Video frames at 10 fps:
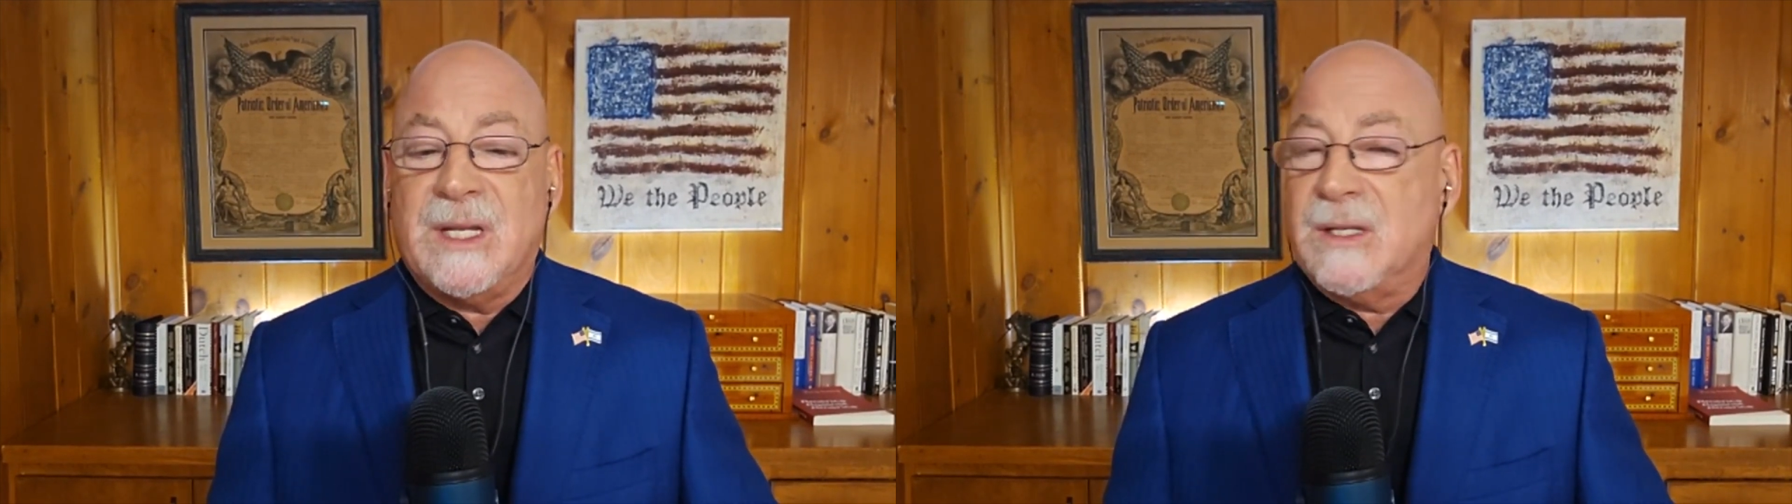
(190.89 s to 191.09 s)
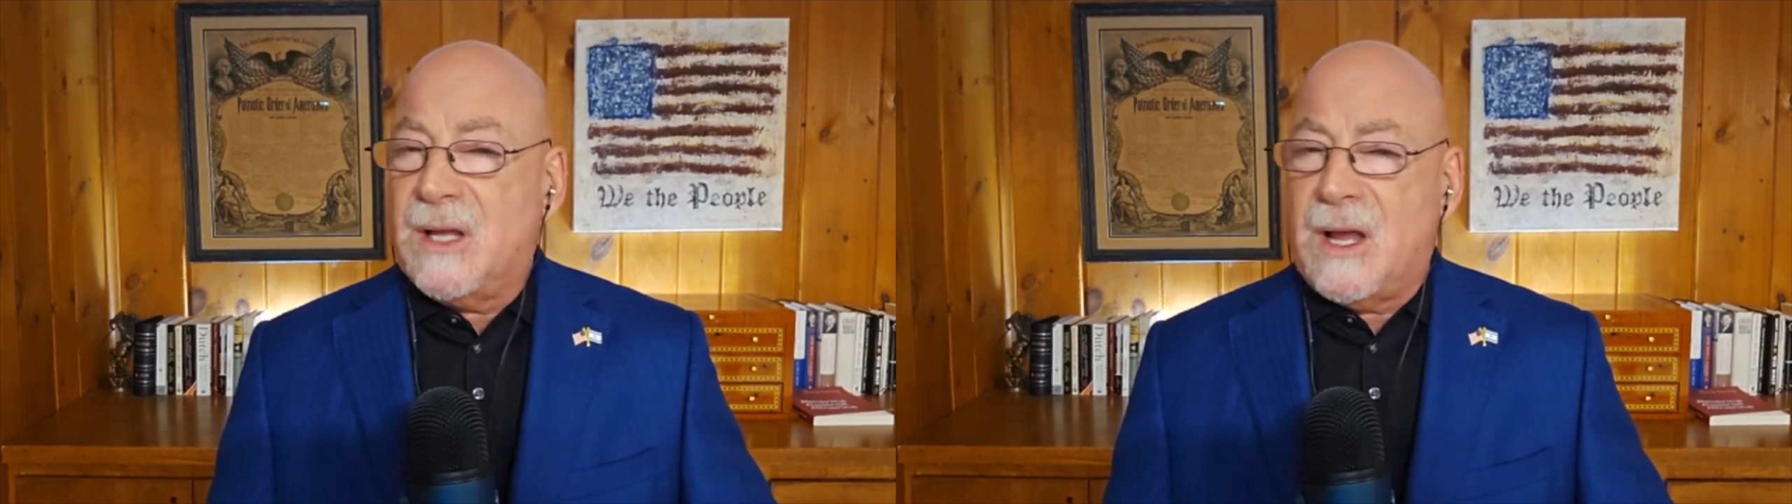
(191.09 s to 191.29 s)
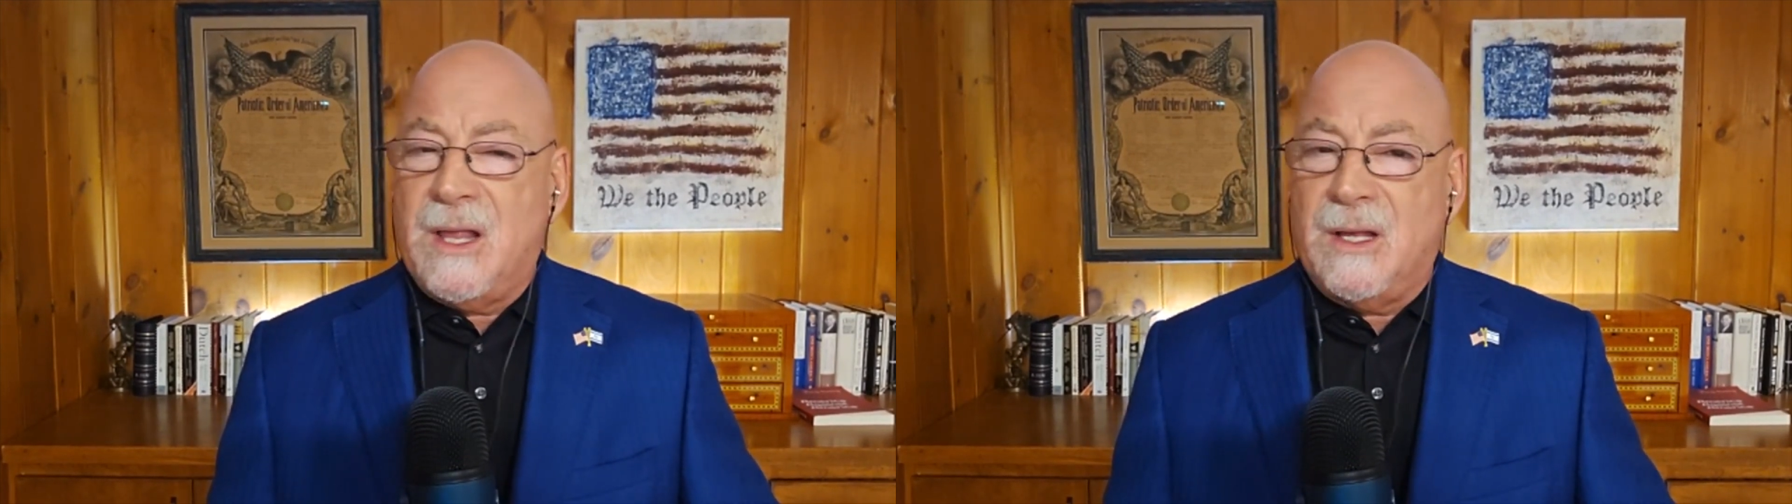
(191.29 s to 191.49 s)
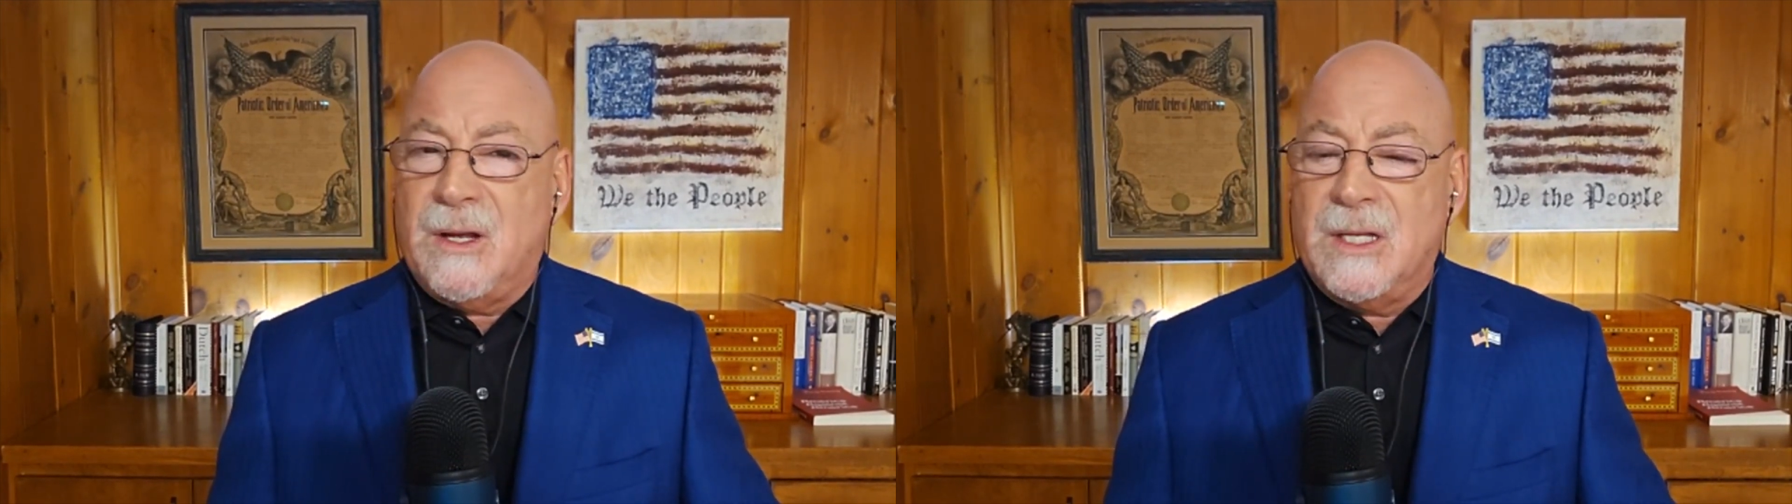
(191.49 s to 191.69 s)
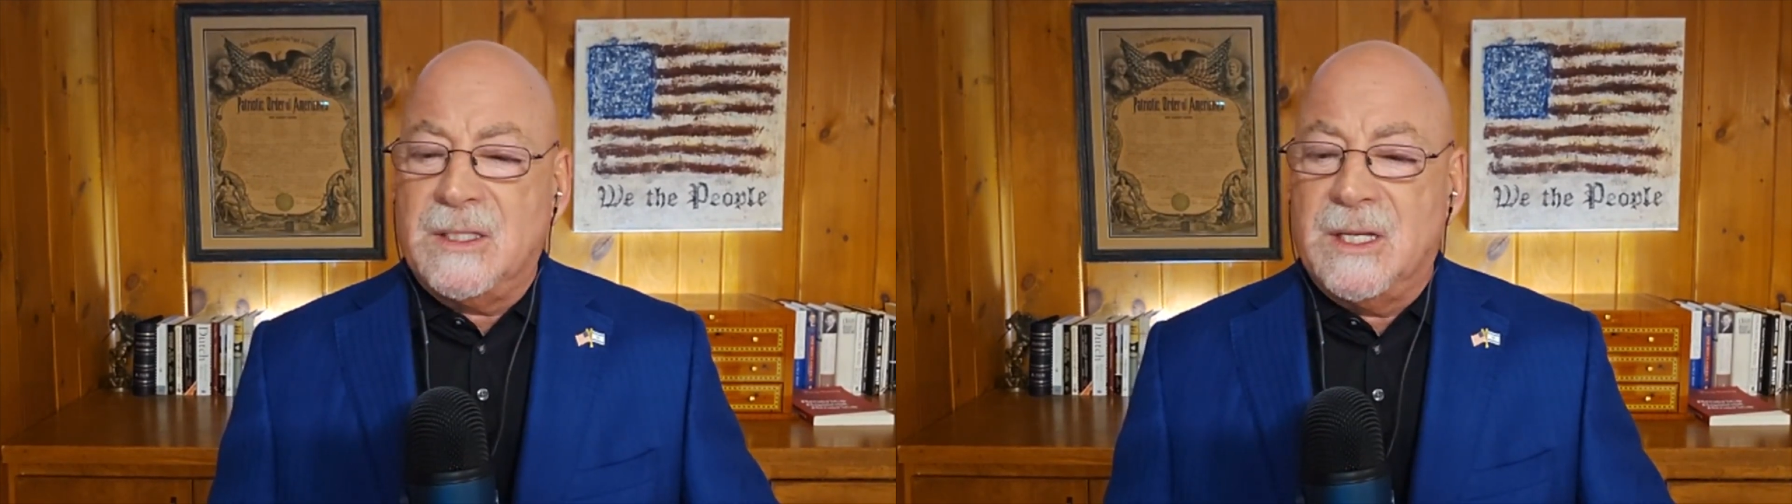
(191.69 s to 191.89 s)
led to the
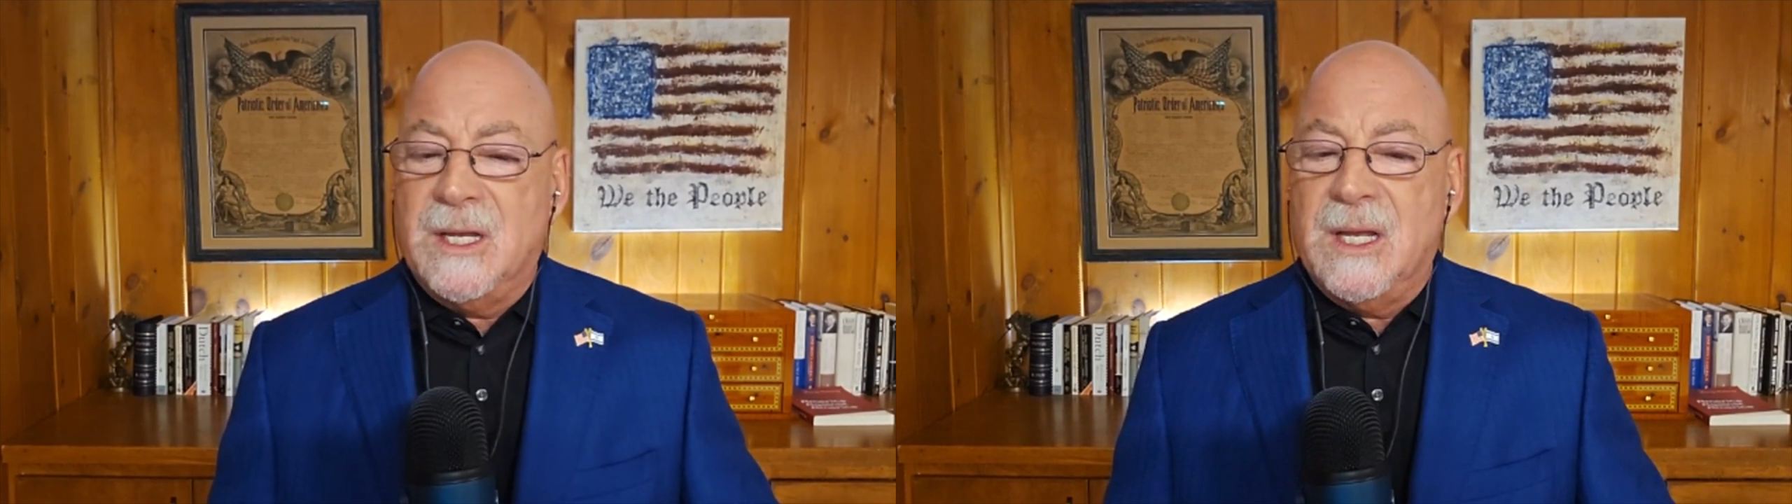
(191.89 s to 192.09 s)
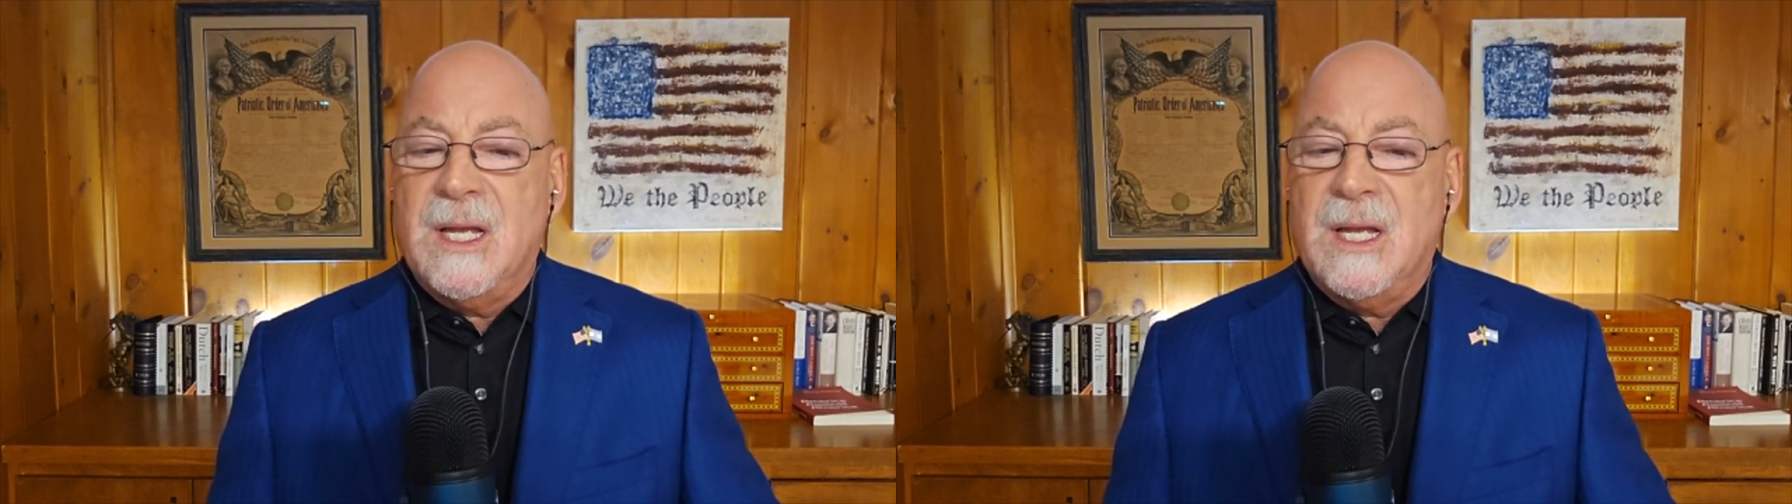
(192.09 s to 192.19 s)
Holocaust